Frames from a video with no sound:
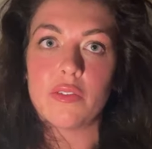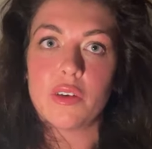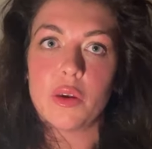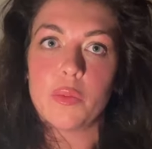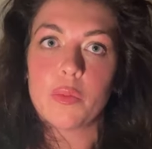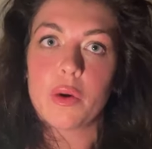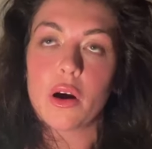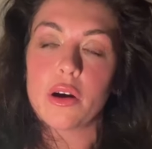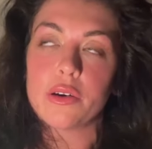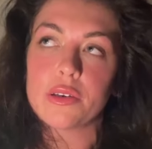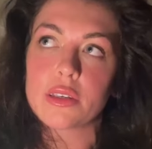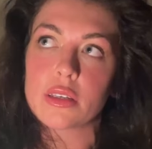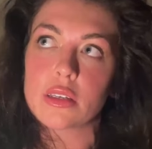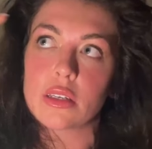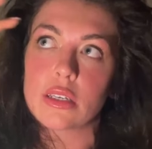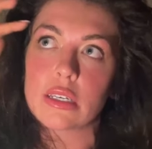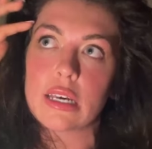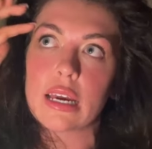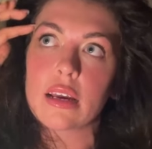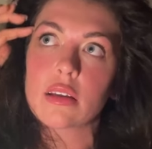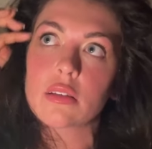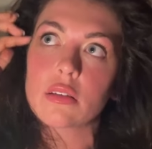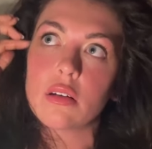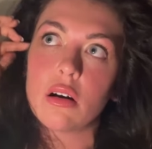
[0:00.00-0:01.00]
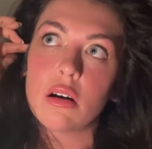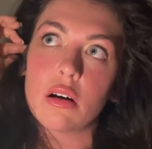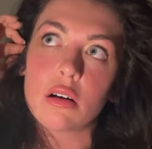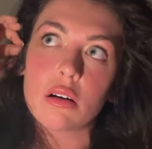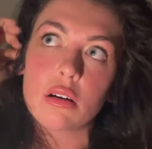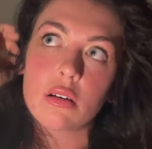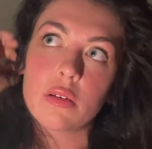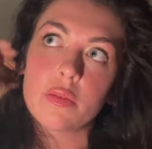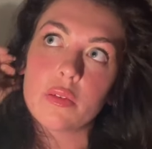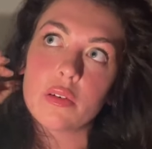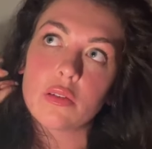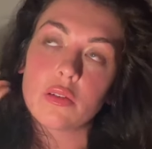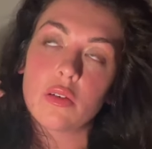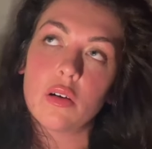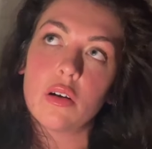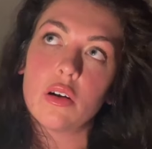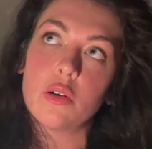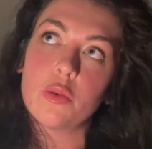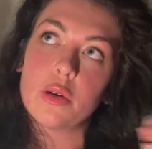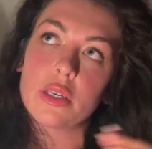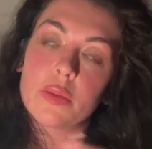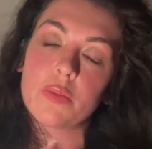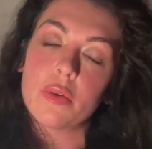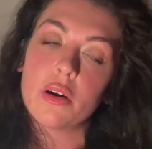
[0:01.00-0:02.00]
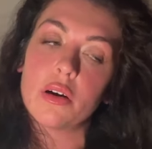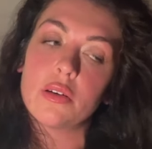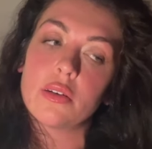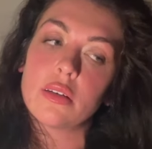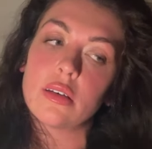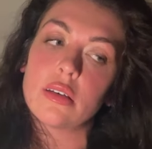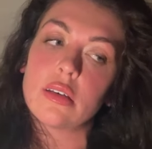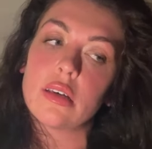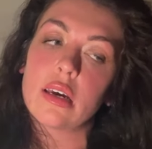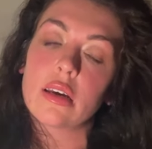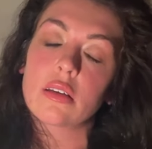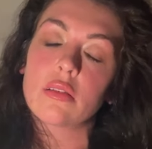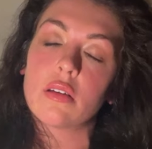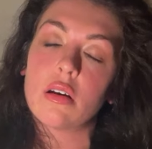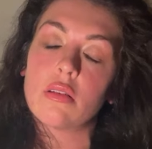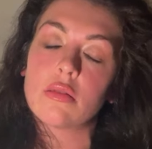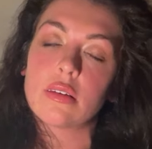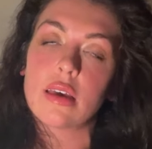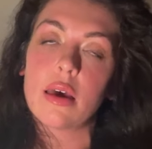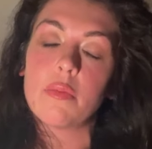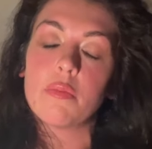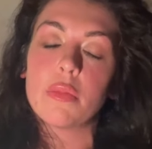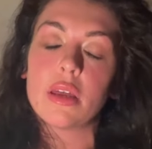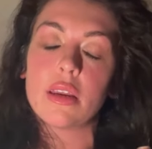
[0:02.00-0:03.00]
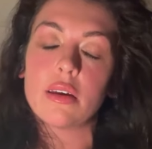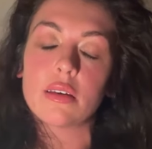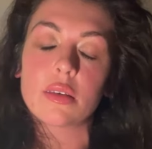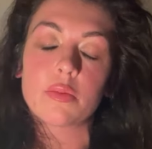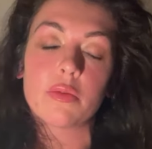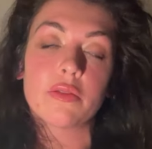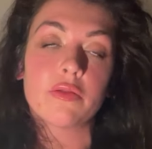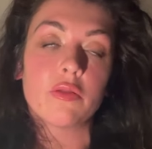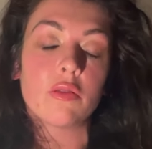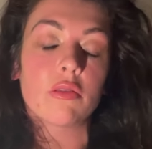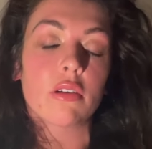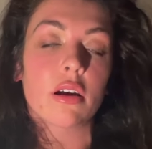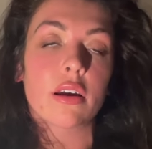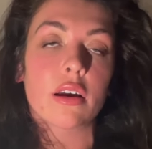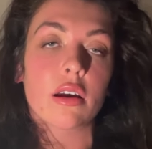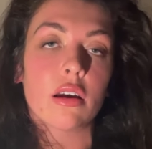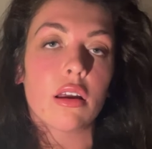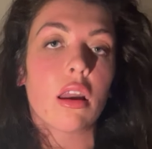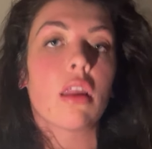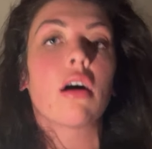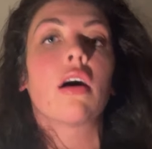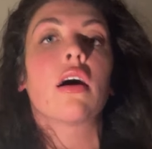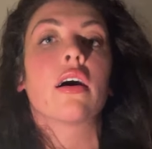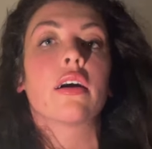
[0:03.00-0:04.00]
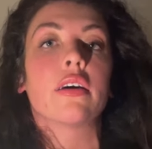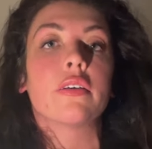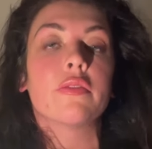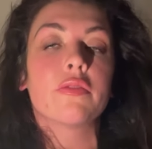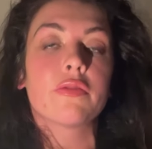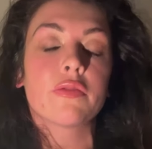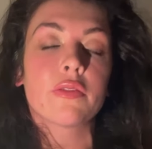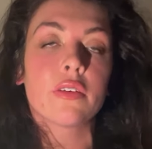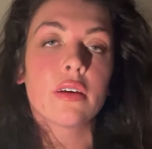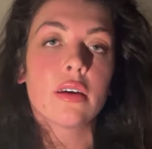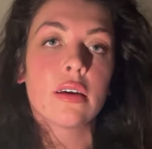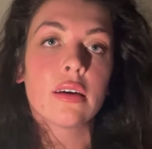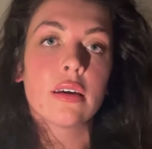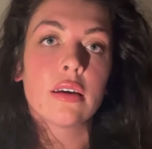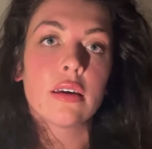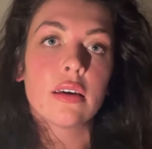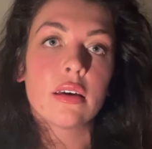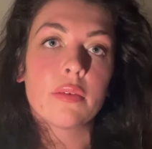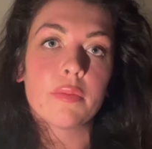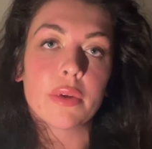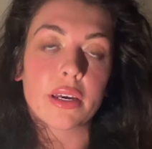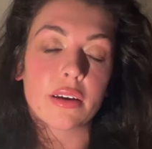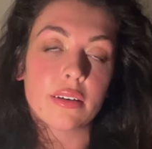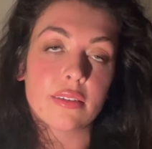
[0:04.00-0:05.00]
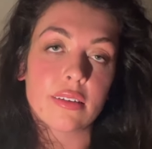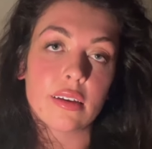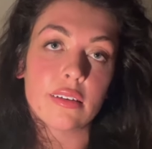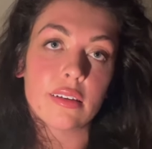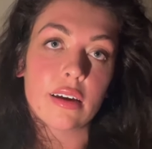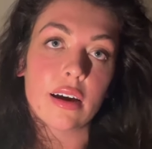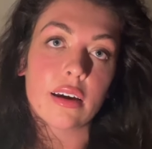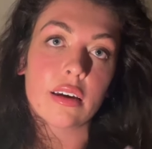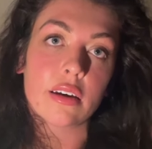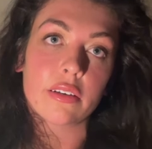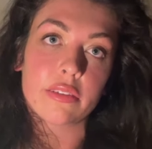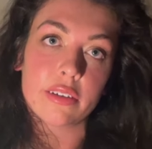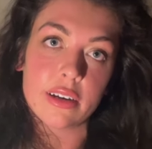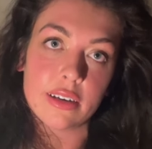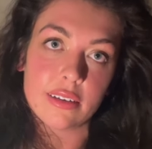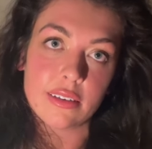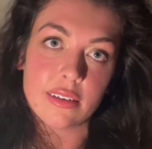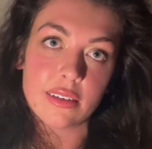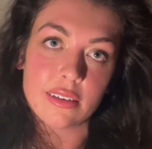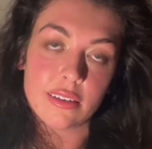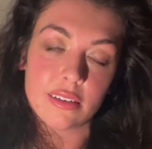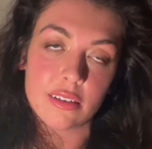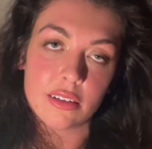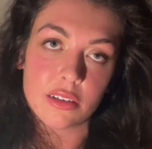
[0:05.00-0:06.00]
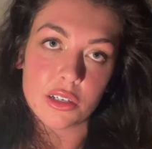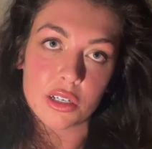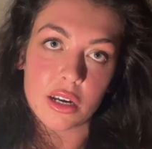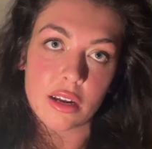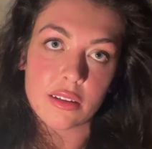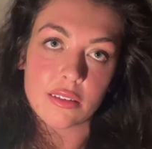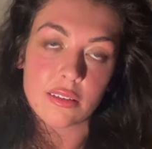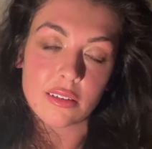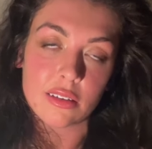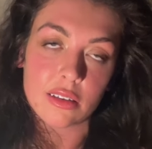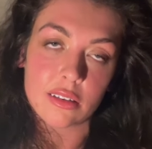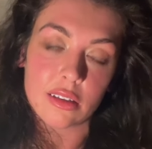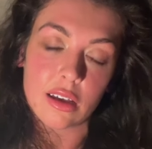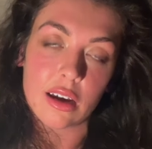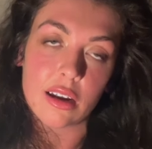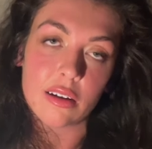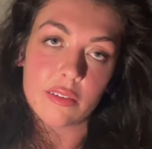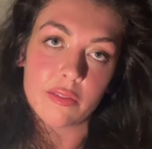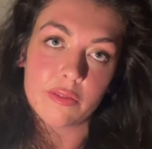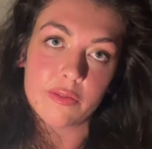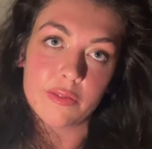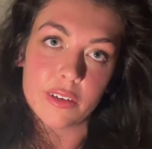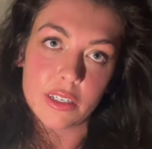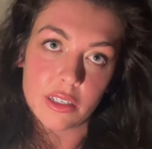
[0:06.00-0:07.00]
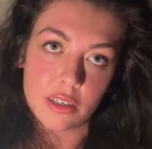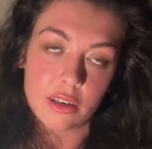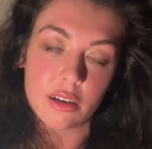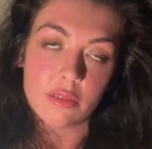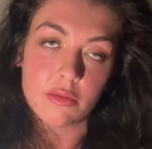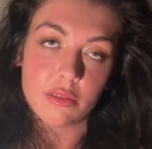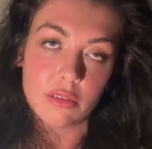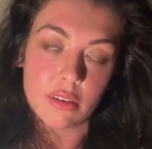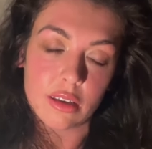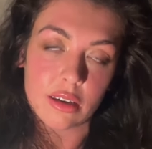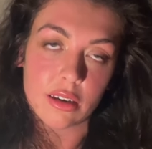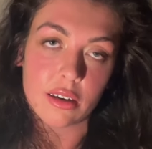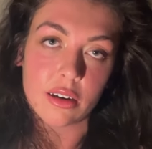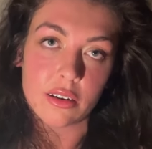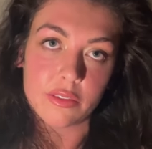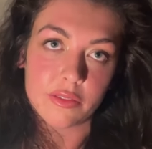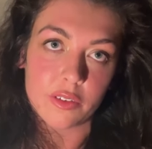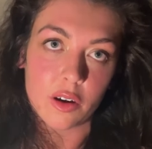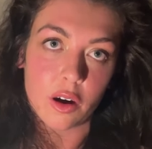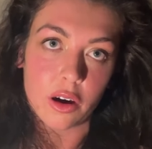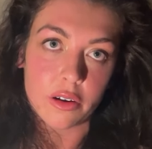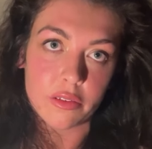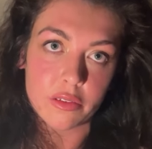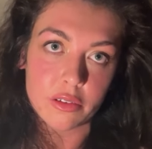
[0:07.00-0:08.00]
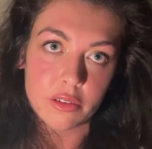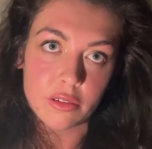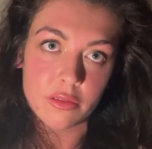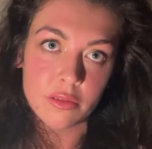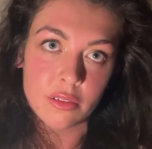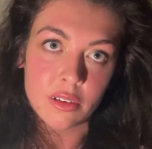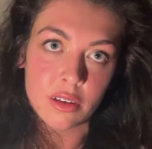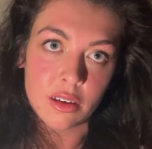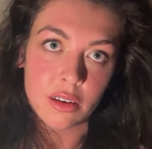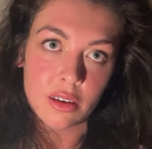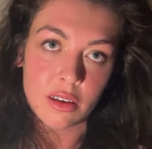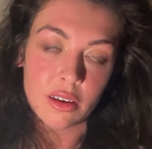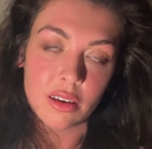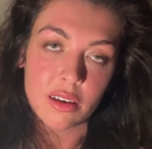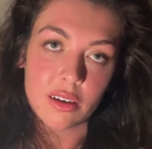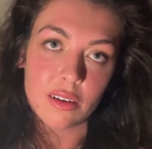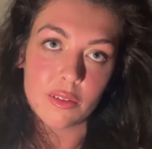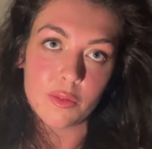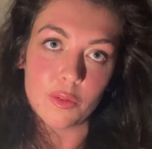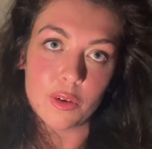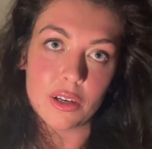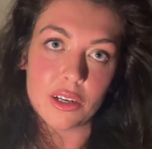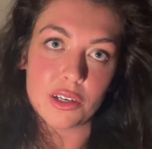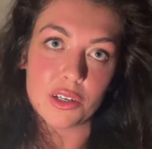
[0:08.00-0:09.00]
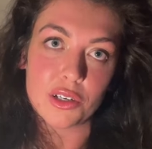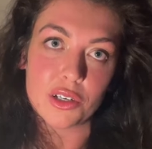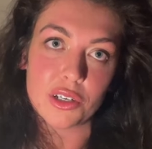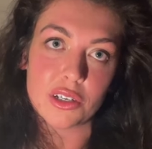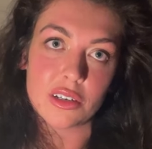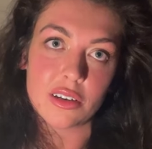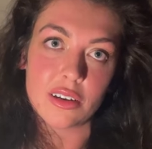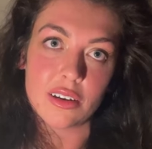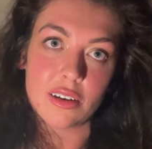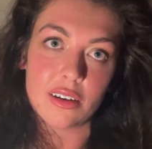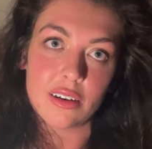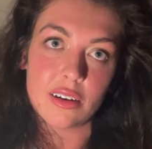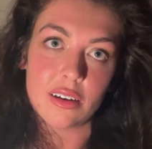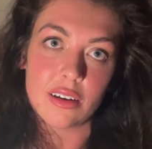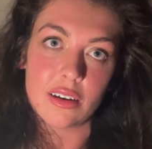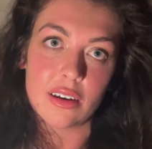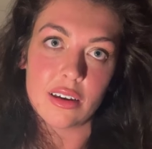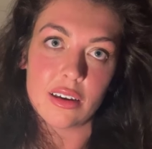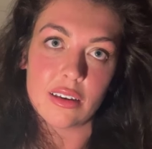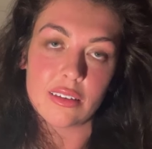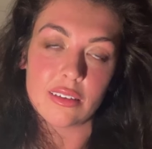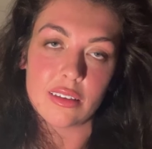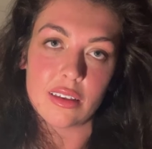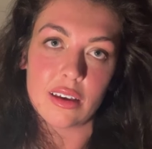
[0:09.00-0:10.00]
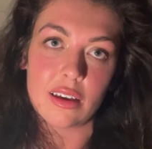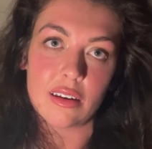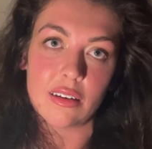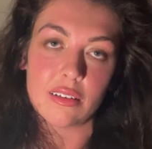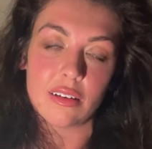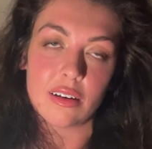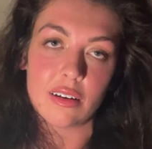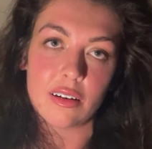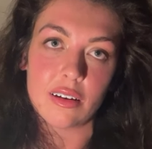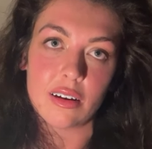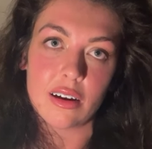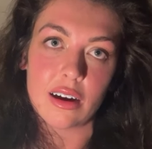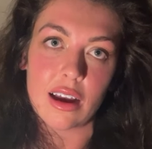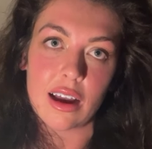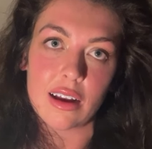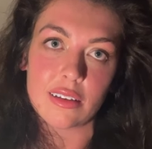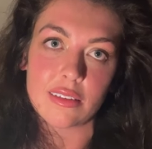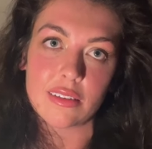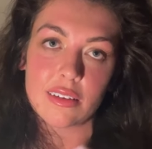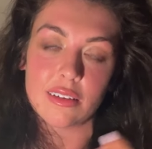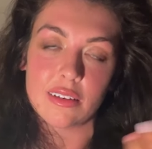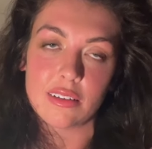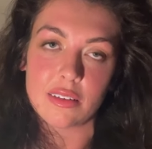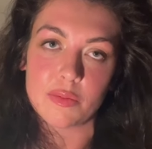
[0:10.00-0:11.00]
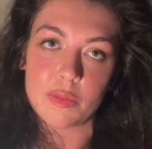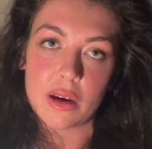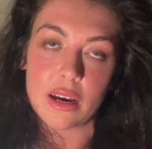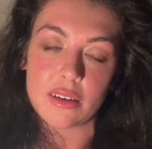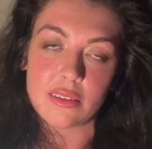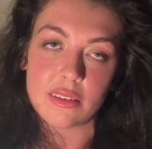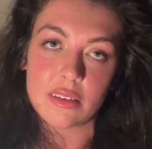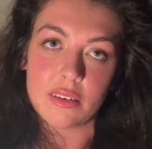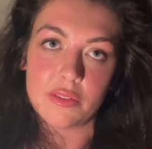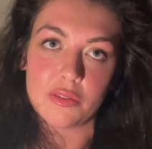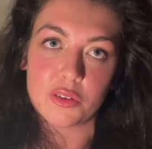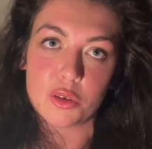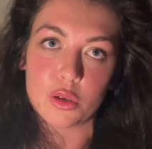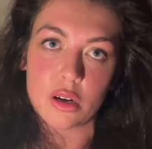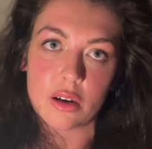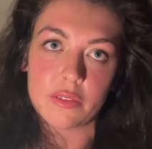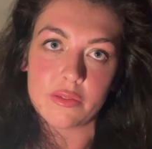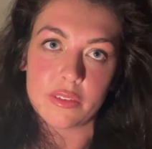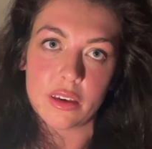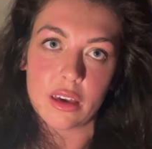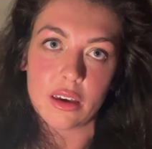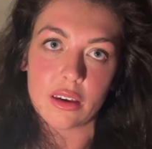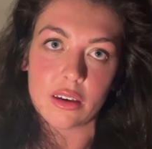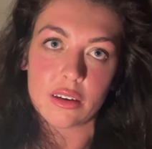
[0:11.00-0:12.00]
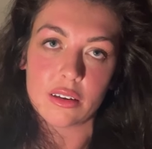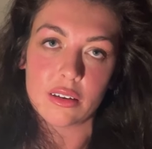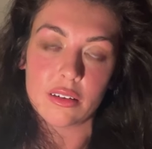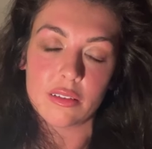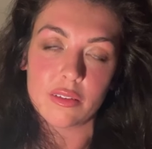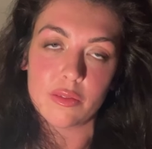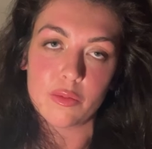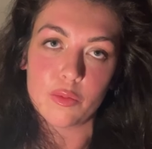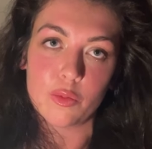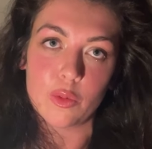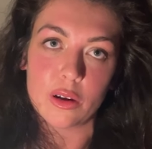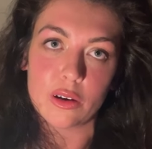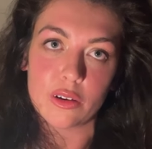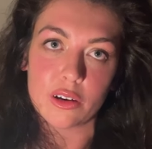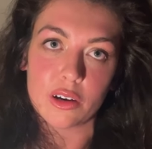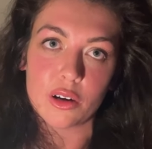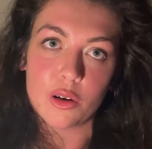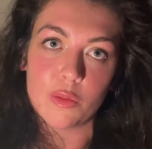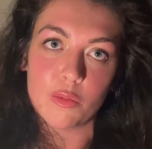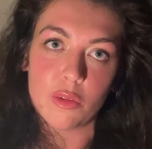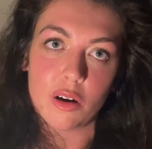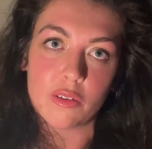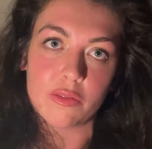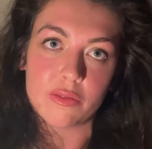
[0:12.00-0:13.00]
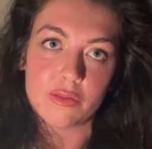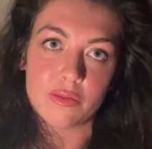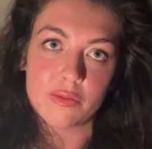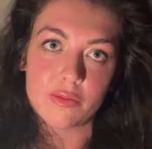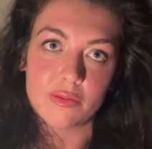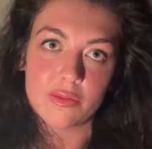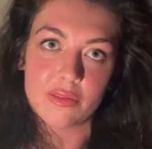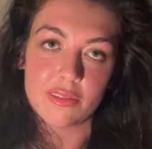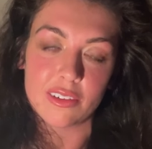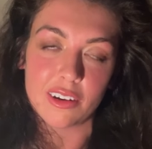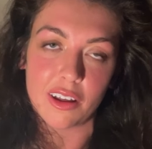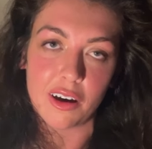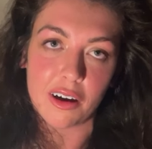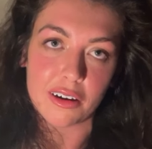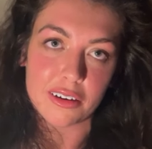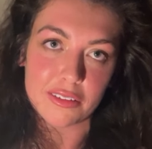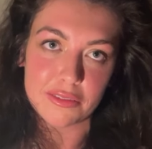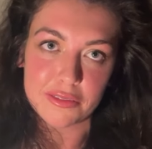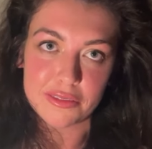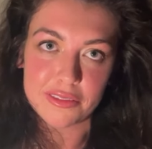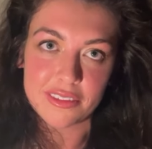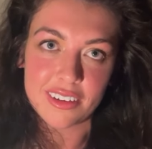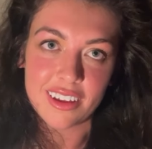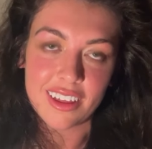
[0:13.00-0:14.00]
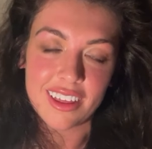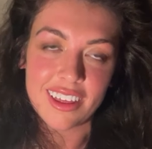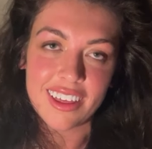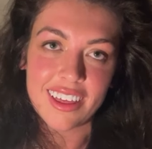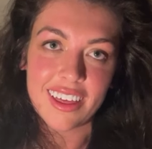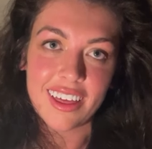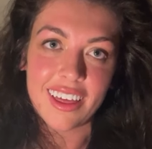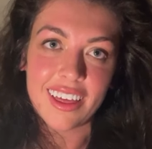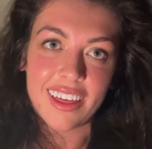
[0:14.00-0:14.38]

know, like if you post a TikTok, so I always post a TikTok 10 minutes before I go live because then that increases the chance that that video will then go viral, which is then acting as passive traffic when I come off live.